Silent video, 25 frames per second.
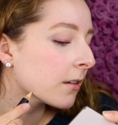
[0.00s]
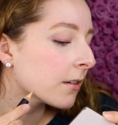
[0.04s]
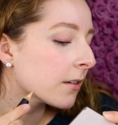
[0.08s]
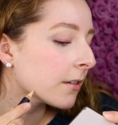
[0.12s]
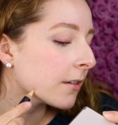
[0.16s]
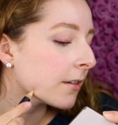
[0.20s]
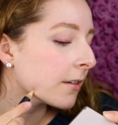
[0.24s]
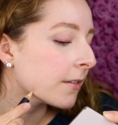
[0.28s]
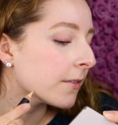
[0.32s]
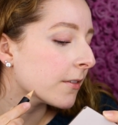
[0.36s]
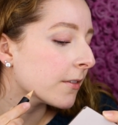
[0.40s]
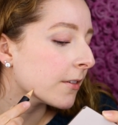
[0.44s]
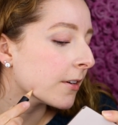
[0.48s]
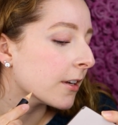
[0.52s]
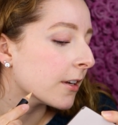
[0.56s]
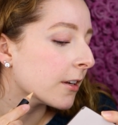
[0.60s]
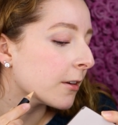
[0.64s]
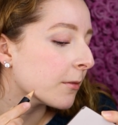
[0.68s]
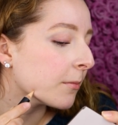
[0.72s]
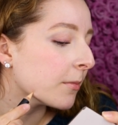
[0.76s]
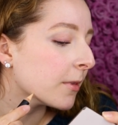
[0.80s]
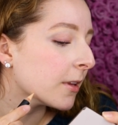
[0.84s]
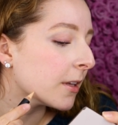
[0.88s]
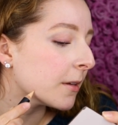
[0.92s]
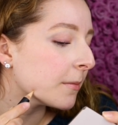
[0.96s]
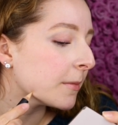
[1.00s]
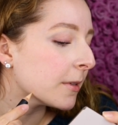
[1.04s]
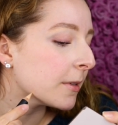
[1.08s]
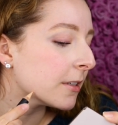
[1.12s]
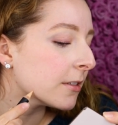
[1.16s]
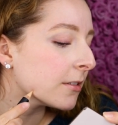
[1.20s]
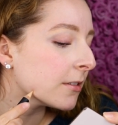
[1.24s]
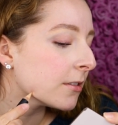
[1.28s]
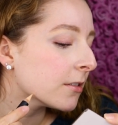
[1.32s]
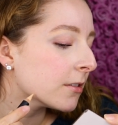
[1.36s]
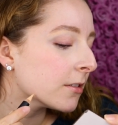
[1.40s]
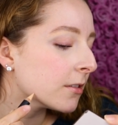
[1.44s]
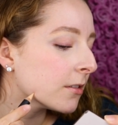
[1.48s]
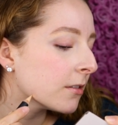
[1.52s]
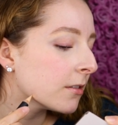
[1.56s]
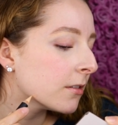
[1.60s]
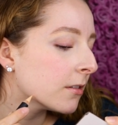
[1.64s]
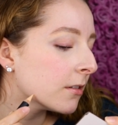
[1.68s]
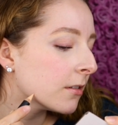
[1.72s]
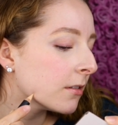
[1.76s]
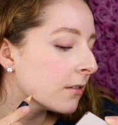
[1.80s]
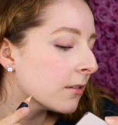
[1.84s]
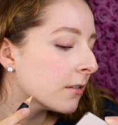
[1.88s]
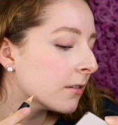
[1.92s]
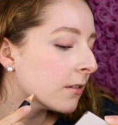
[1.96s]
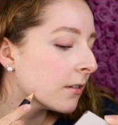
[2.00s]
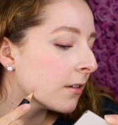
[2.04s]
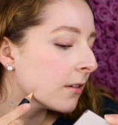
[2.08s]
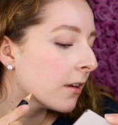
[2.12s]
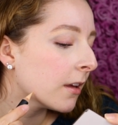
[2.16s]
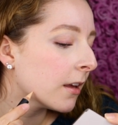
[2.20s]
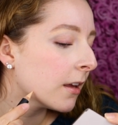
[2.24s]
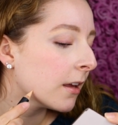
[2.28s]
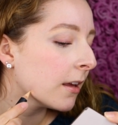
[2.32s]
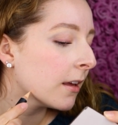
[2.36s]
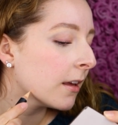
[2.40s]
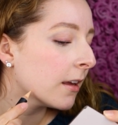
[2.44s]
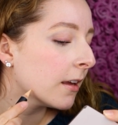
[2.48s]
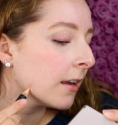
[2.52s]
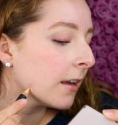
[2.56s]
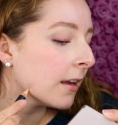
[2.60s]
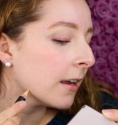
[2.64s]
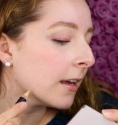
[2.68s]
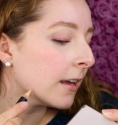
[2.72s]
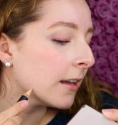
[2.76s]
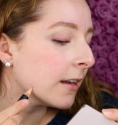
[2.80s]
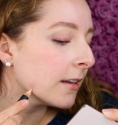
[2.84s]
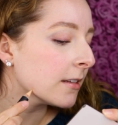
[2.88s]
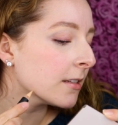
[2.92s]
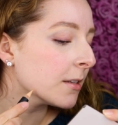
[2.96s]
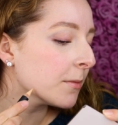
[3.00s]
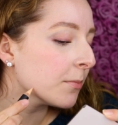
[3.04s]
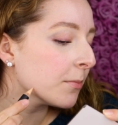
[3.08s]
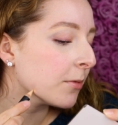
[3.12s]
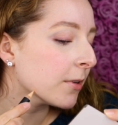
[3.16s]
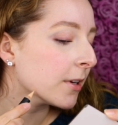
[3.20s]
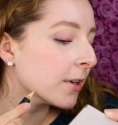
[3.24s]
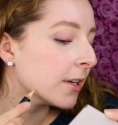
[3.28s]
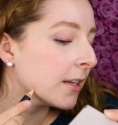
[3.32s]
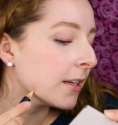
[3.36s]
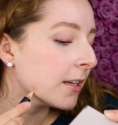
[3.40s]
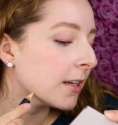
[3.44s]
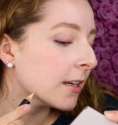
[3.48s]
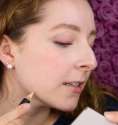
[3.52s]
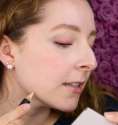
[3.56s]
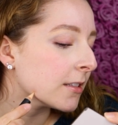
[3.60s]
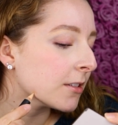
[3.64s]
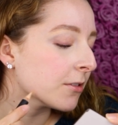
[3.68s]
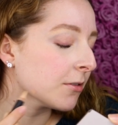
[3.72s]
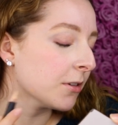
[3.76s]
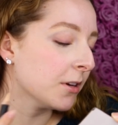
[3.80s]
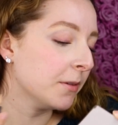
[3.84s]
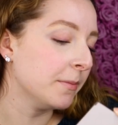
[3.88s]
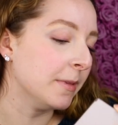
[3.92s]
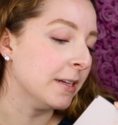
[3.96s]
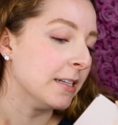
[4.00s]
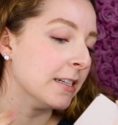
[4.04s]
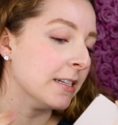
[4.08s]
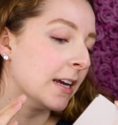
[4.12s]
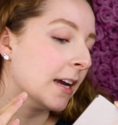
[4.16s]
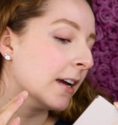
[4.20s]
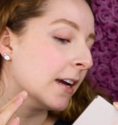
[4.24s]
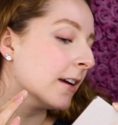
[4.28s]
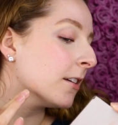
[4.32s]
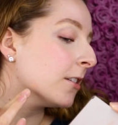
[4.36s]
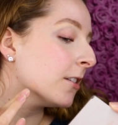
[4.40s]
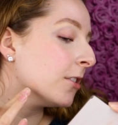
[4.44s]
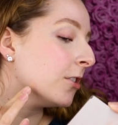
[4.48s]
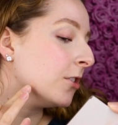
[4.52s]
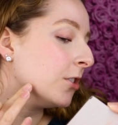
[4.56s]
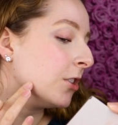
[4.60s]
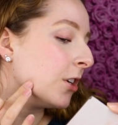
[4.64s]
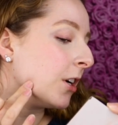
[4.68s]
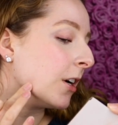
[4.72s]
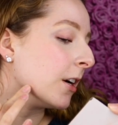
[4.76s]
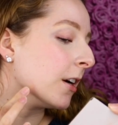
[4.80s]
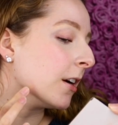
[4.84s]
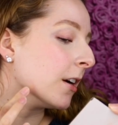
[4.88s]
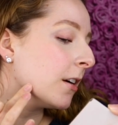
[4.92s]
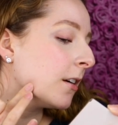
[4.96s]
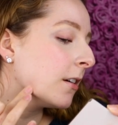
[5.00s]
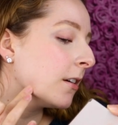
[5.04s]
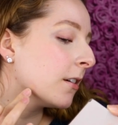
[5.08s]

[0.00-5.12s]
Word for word: covering a blemish. It is a pretty nice creamy texture.